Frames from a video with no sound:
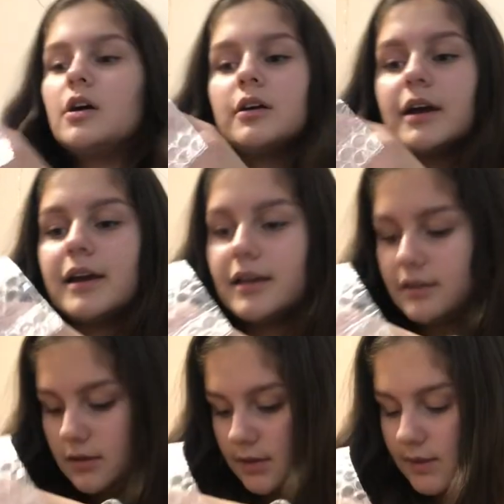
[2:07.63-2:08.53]
Okay, and
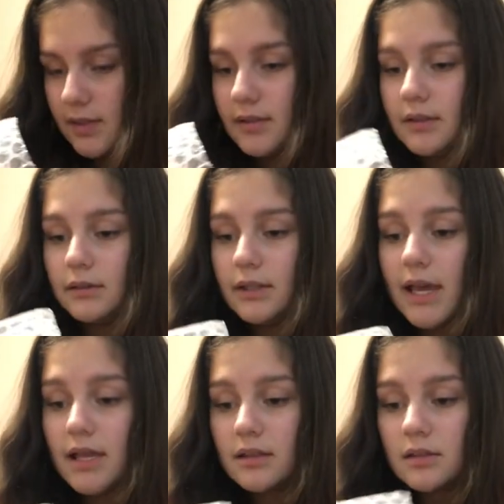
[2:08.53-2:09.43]
then this is the
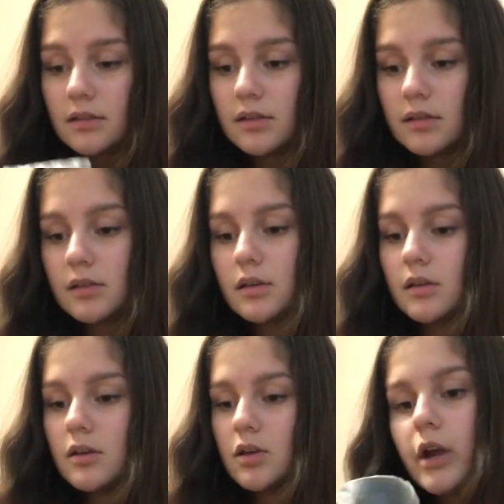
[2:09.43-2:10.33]

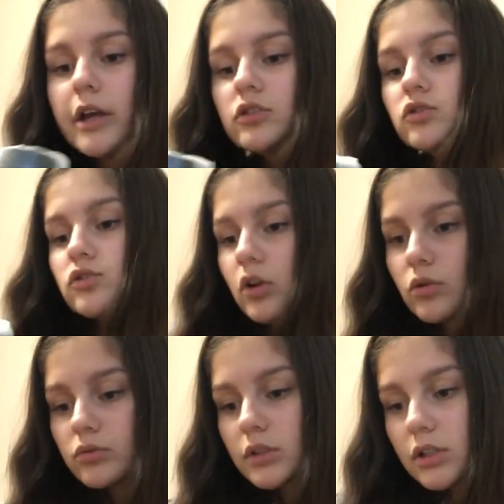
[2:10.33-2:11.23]
lens. I
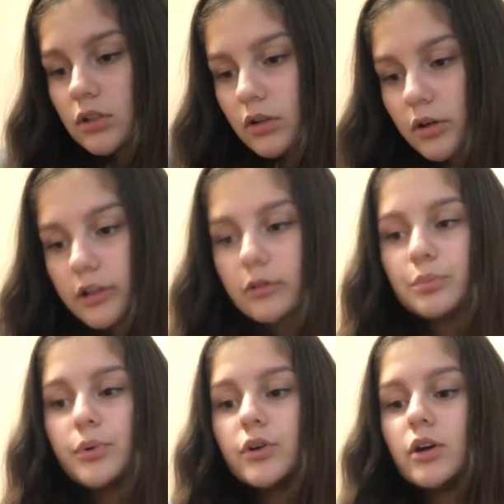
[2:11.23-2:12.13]
don't really know how to
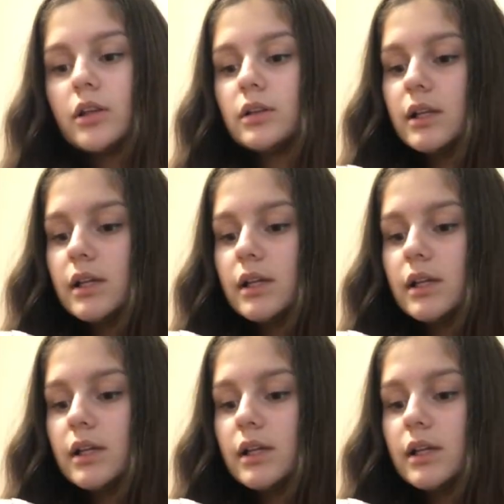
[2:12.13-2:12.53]
put on